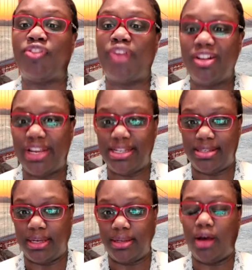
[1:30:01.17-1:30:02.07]

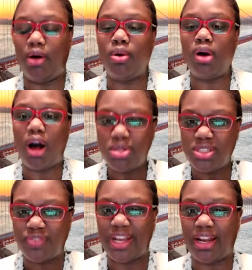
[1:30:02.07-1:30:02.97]
fundraising, that whole
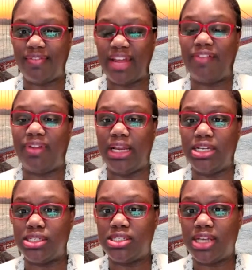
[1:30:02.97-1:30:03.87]
cultivating of that
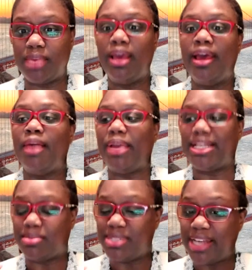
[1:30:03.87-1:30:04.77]
relationship,
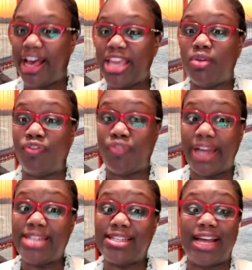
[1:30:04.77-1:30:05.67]
because I'm telling you,
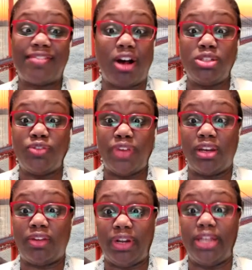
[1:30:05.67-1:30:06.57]
friends that I've
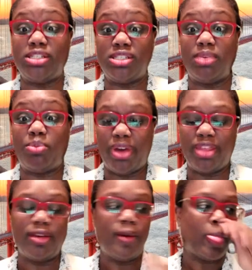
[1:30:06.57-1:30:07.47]
cultivated a relationship
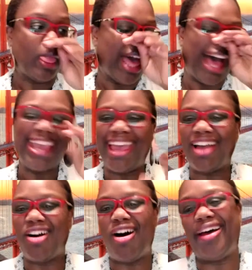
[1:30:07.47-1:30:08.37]
with, I
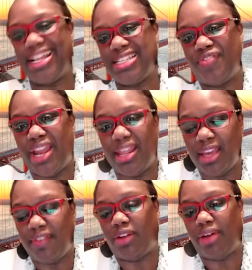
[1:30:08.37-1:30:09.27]
can't call and ask them for
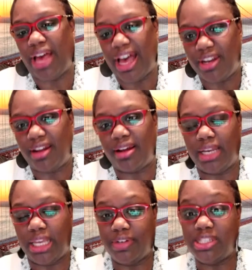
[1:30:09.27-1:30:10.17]
anything if they don't have it and they're
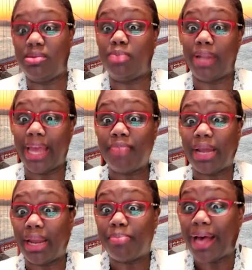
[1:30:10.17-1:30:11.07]
going to give it to me. But
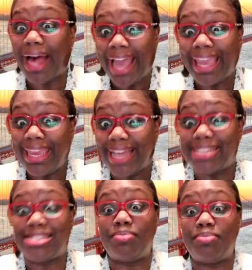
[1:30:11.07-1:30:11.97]
I can get
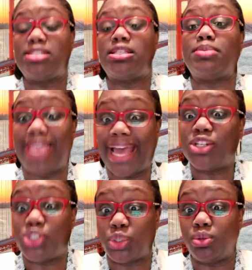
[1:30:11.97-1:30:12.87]
something
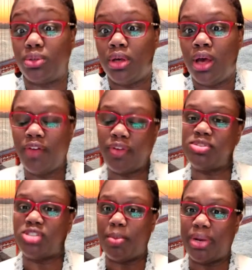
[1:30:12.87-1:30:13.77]
substantial from
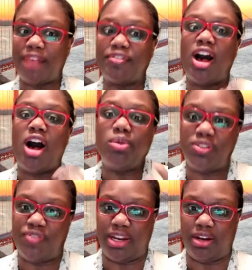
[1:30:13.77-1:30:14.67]
someone I've
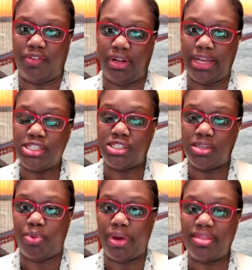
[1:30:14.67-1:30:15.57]
cultivated a
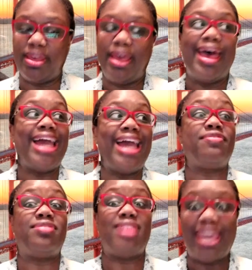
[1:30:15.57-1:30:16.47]
relationship with. And if
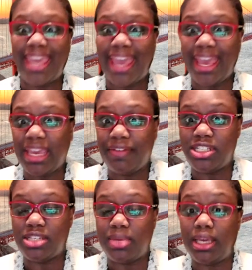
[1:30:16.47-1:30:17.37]
they can't give it
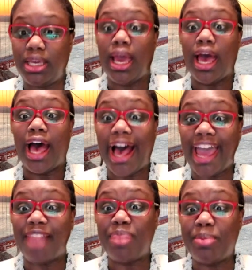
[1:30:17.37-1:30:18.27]
to me, I
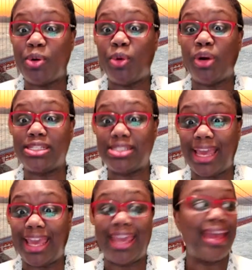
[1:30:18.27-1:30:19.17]
have people who are
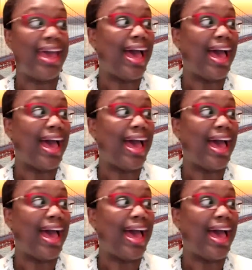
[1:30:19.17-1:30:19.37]
saying,